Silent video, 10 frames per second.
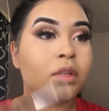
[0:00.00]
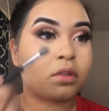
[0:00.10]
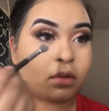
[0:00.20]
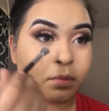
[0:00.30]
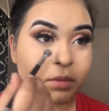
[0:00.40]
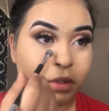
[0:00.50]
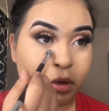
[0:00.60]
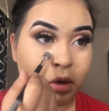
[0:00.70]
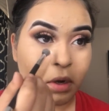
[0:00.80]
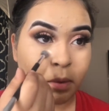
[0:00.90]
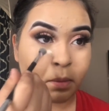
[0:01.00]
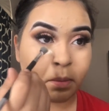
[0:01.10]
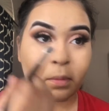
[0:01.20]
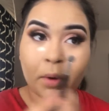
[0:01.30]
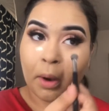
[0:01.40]
So I'm just gonna, like,
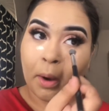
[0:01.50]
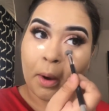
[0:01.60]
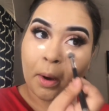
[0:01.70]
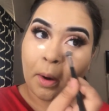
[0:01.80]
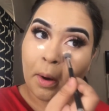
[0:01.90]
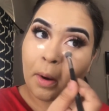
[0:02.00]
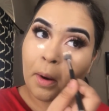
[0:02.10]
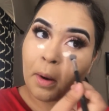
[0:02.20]
right here.